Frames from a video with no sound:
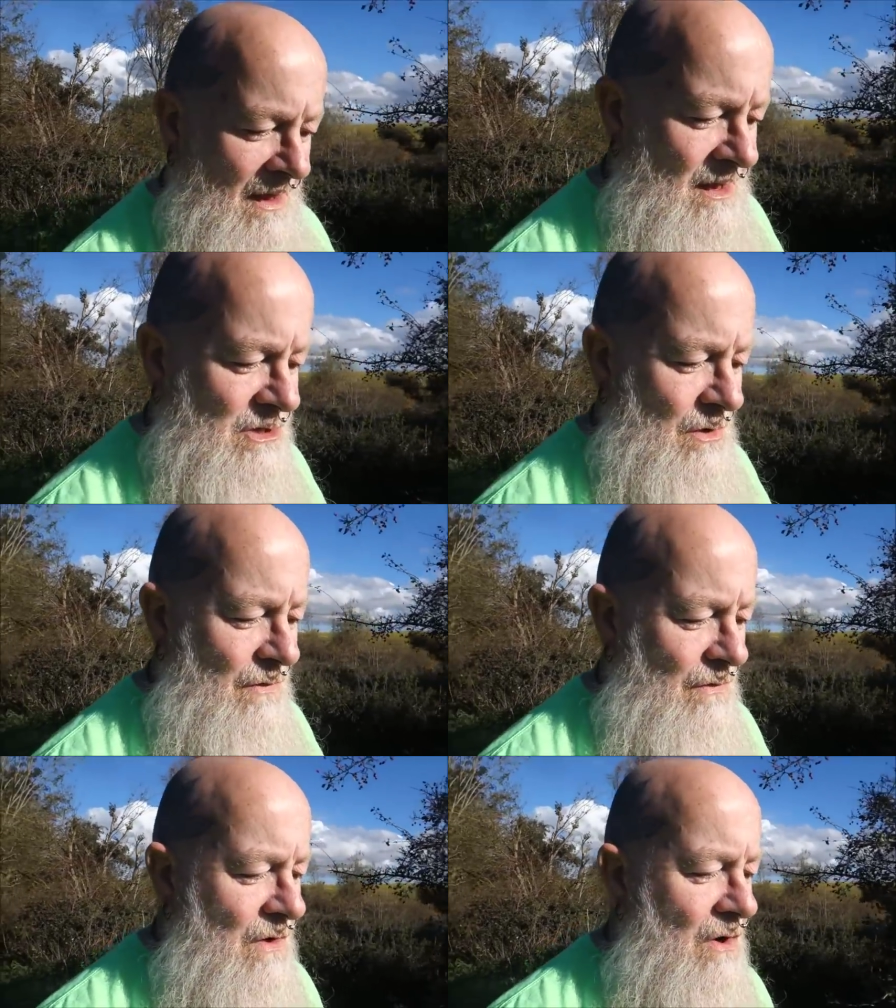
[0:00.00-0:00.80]
So if
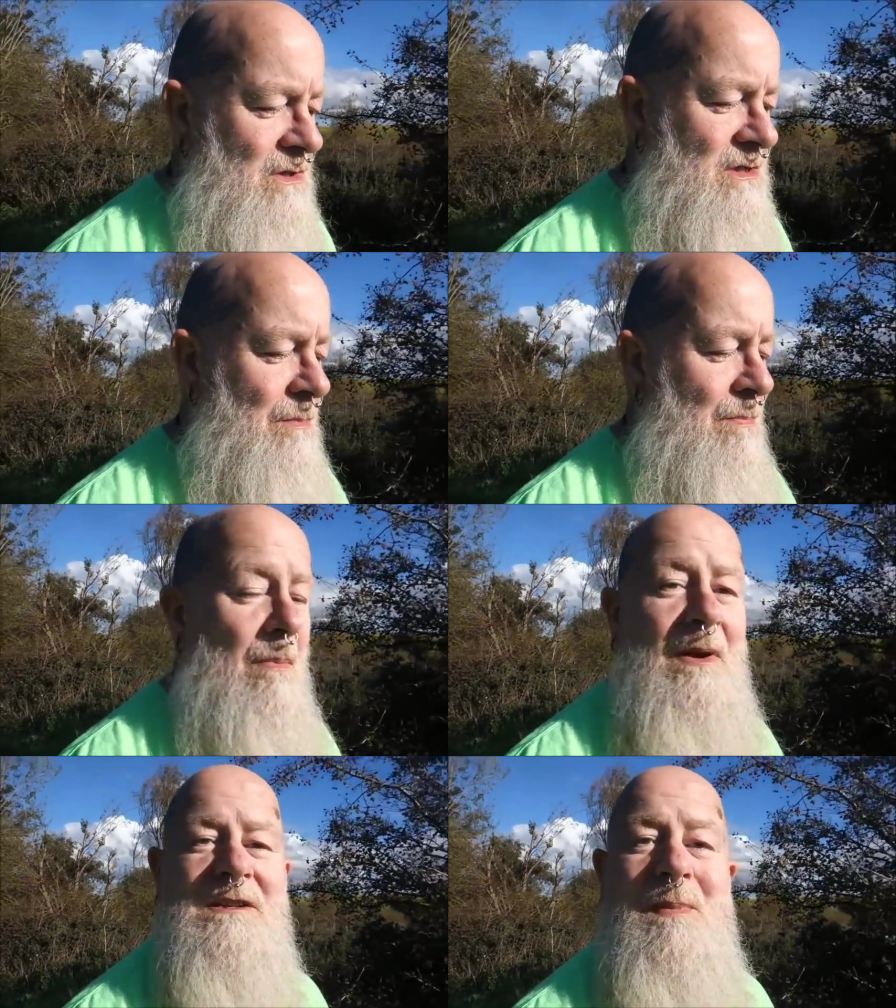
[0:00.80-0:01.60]
you've got some
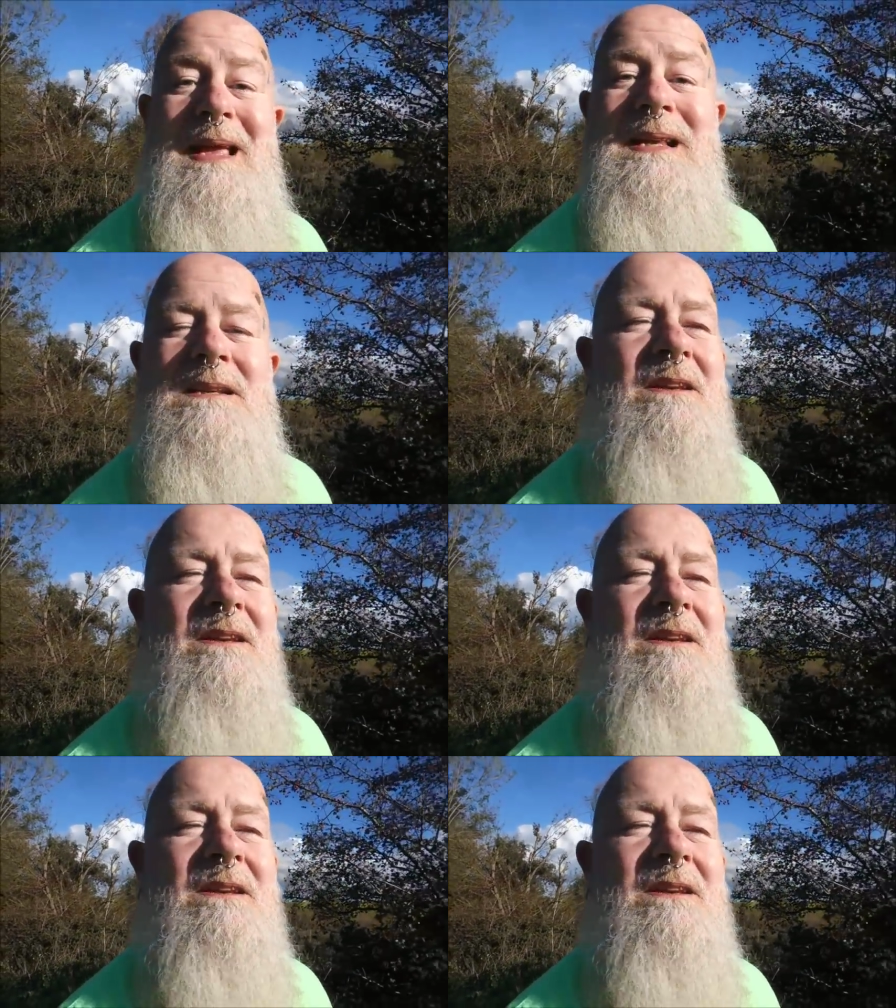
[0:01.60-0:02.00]
public speaking to